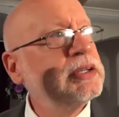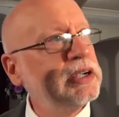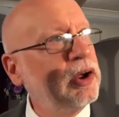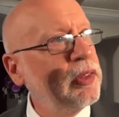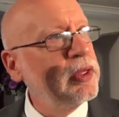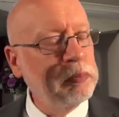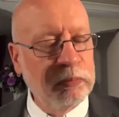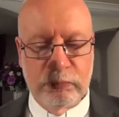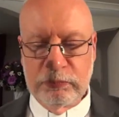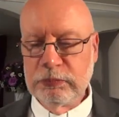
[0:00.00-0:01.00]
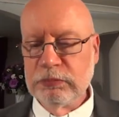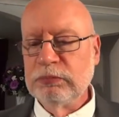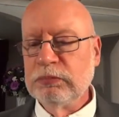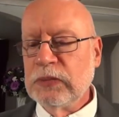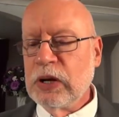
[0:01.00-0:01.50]
tell them.
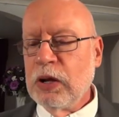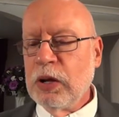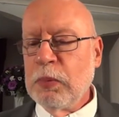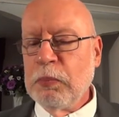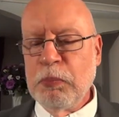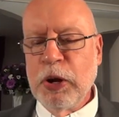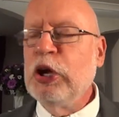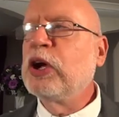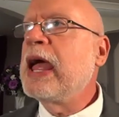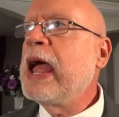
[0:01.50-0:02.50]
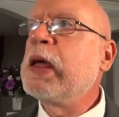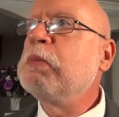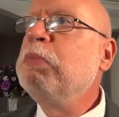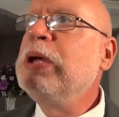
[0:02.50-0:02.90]
But you can't